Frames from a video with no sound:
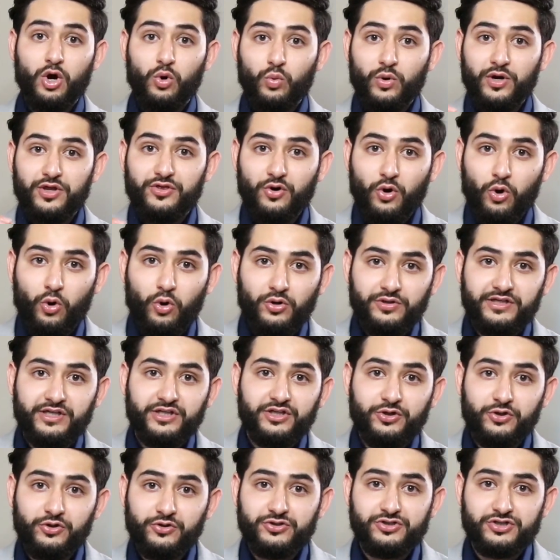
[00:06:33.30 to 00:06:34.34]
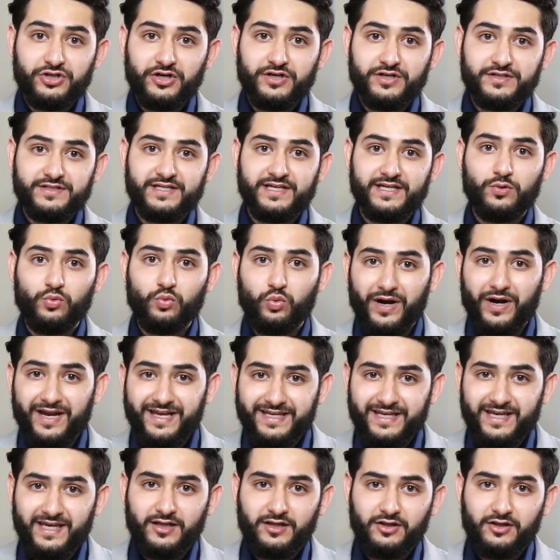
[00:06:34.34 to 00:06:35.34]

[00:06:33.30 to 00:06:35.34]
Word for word: with only New Jersey ranking